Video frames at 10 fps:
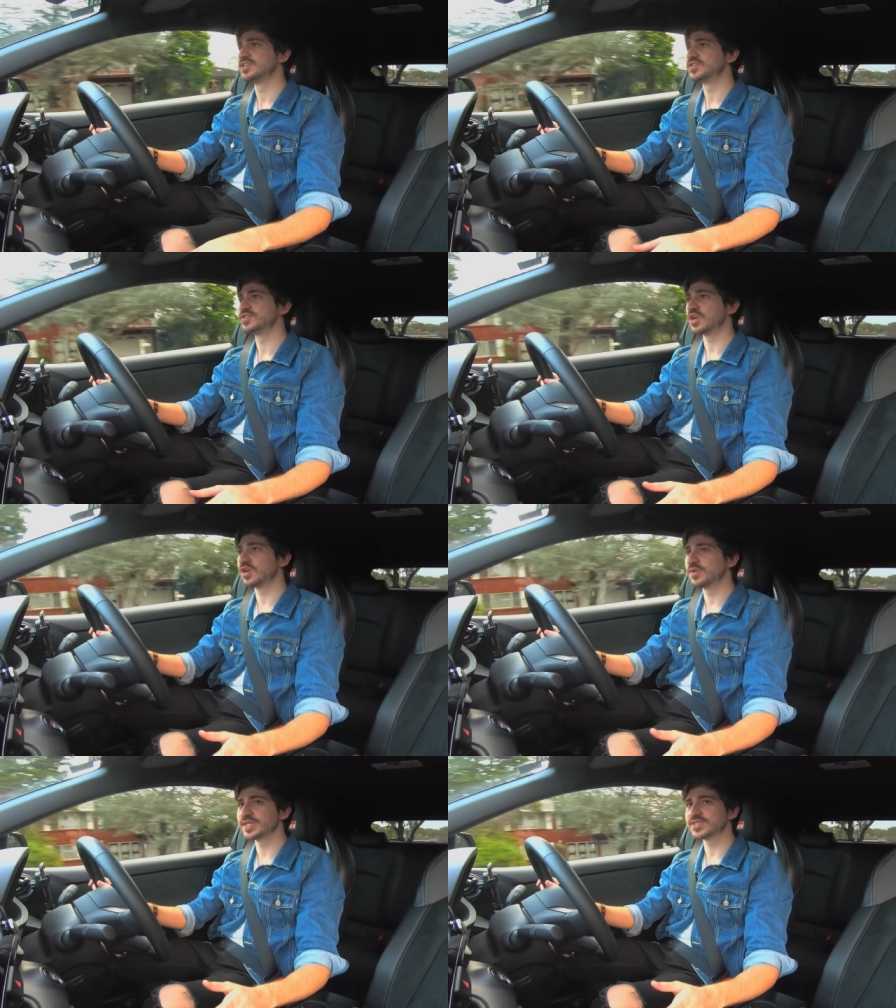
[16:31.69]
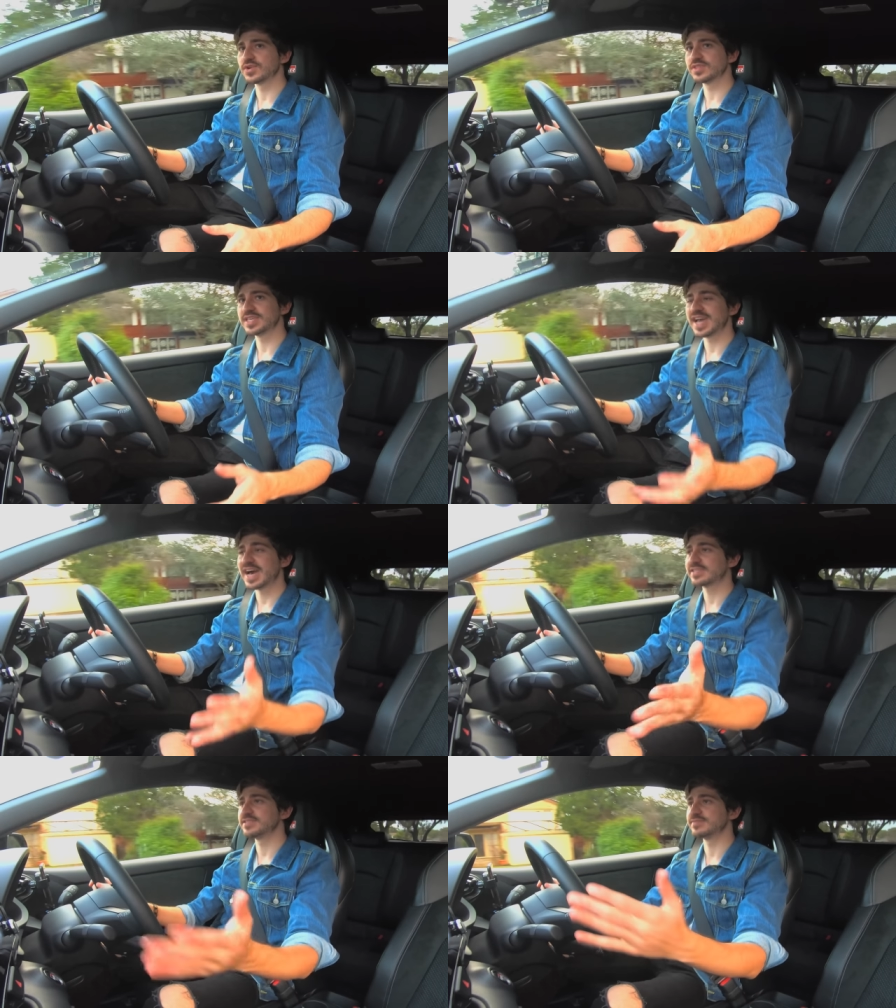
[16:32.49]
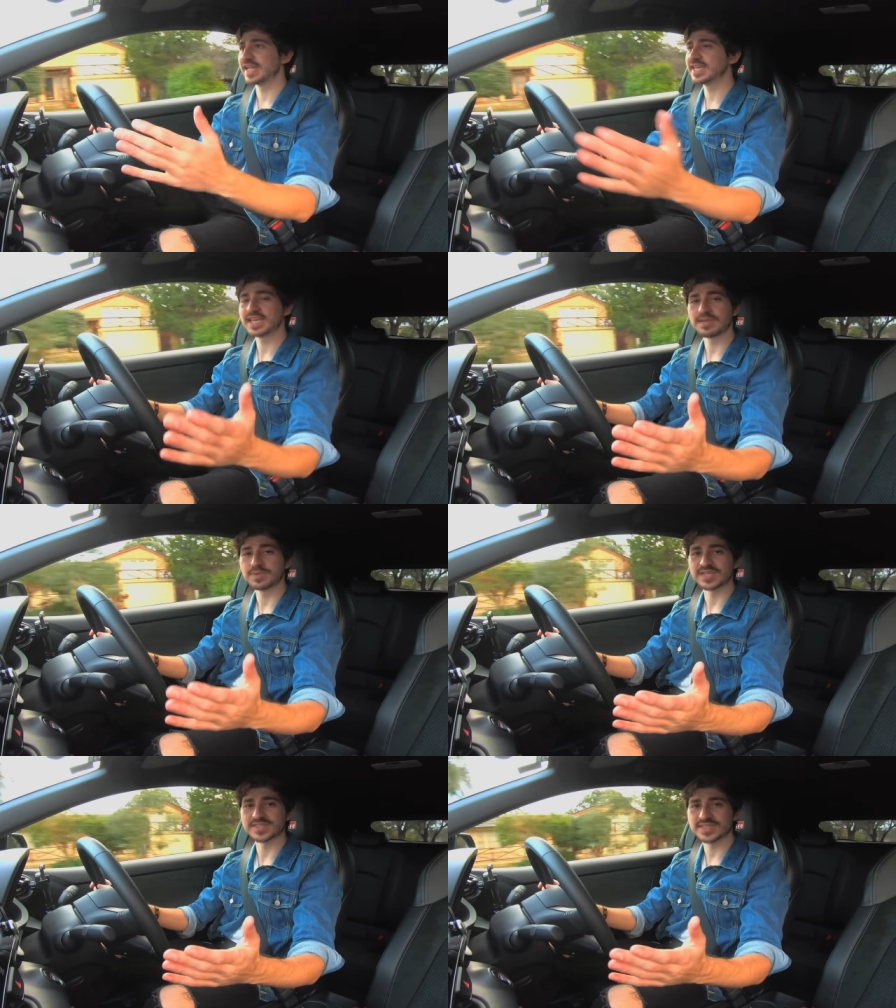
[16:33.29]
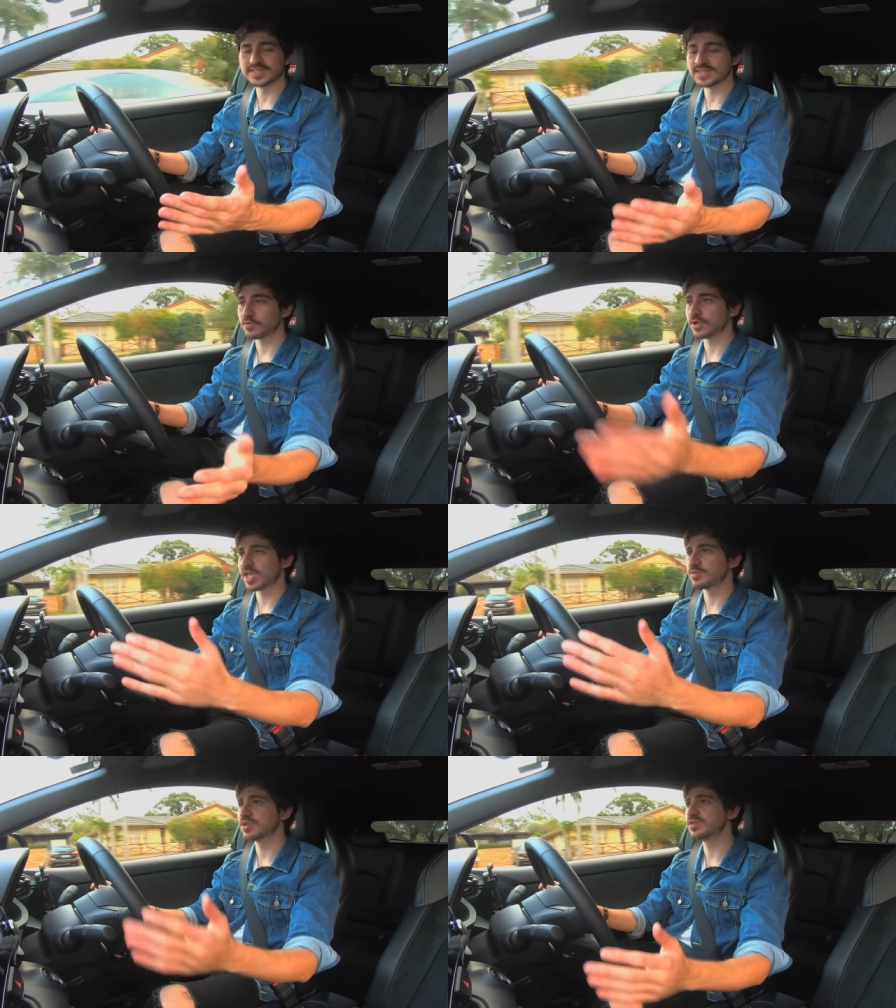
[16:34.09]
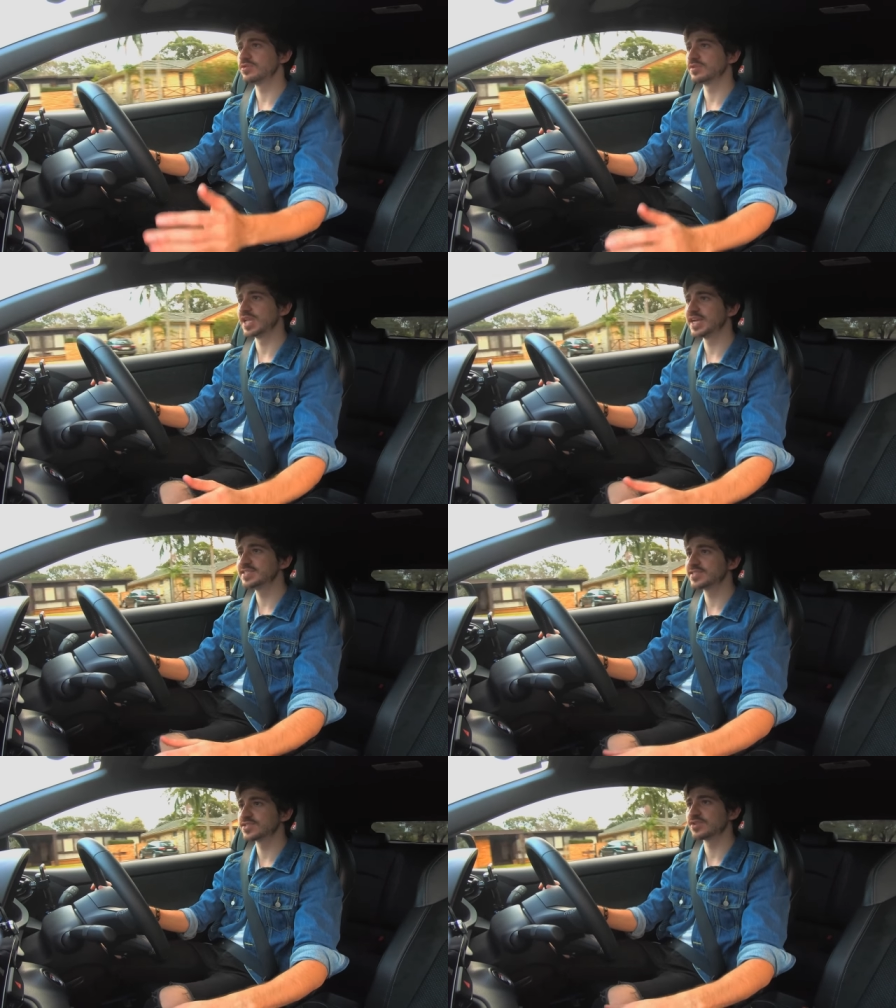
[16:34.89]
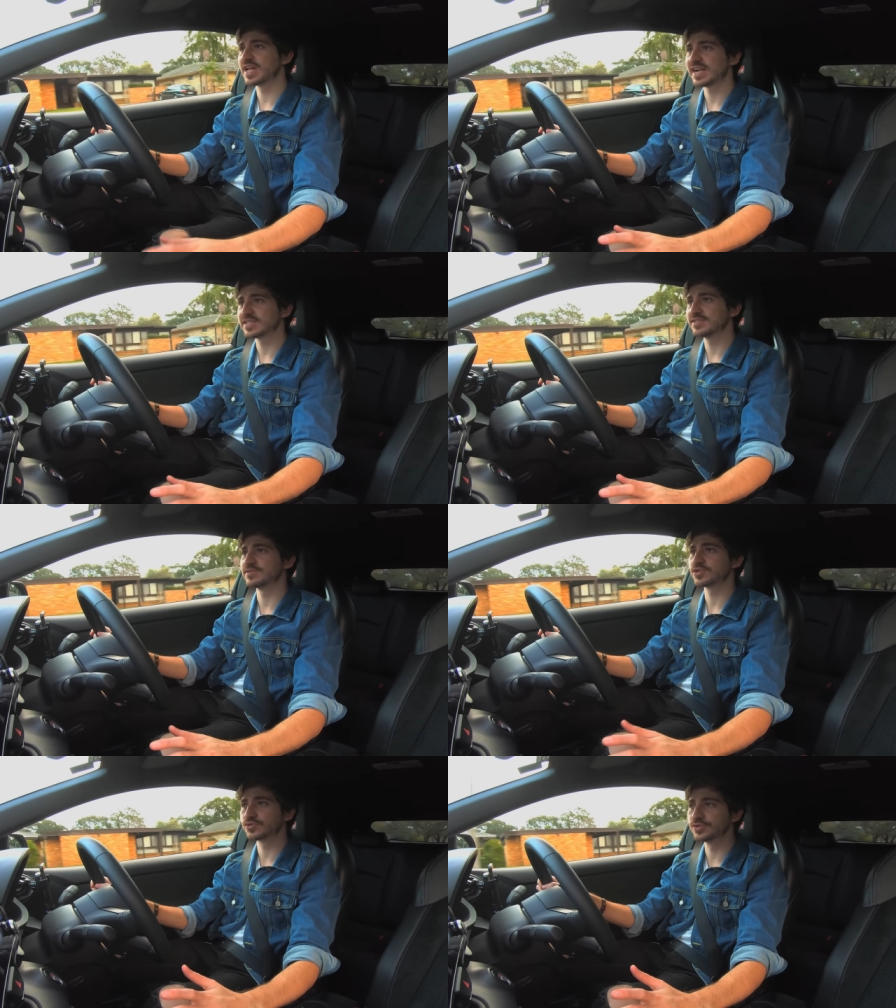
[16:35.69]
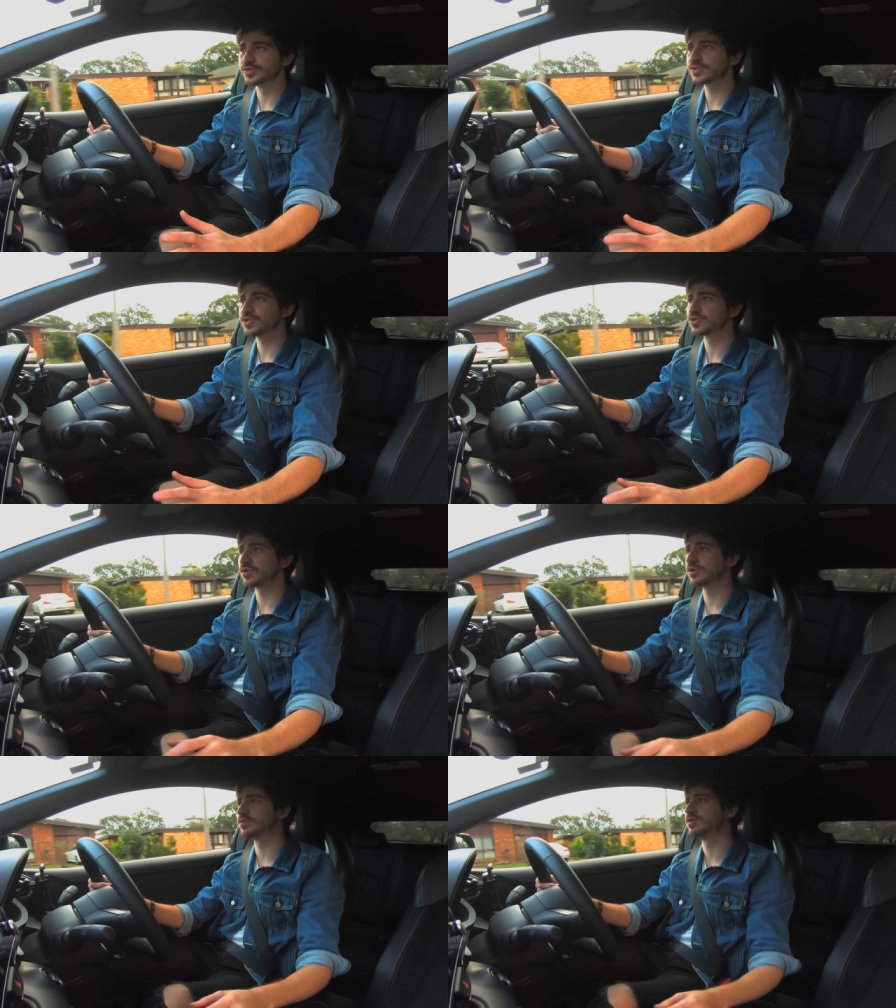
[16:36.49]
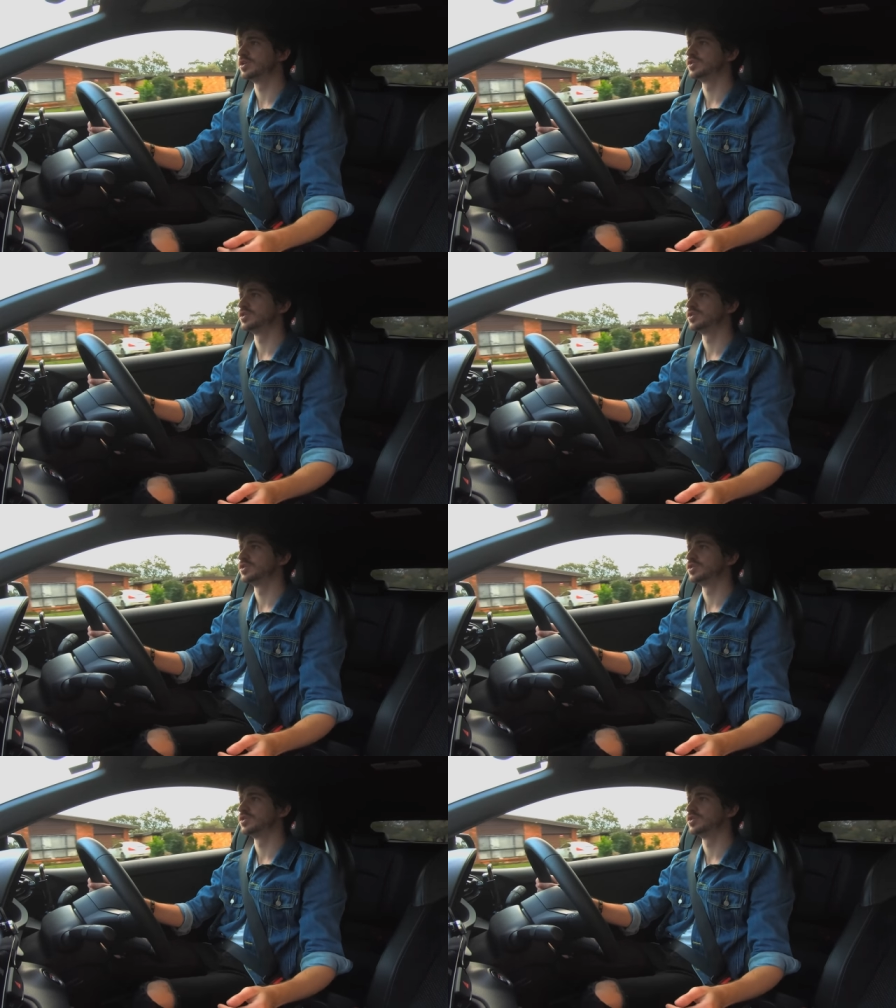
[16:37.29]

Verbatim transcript: So it's got the active lane keeping assist that will keep you in your lanes. It's got active cruise control.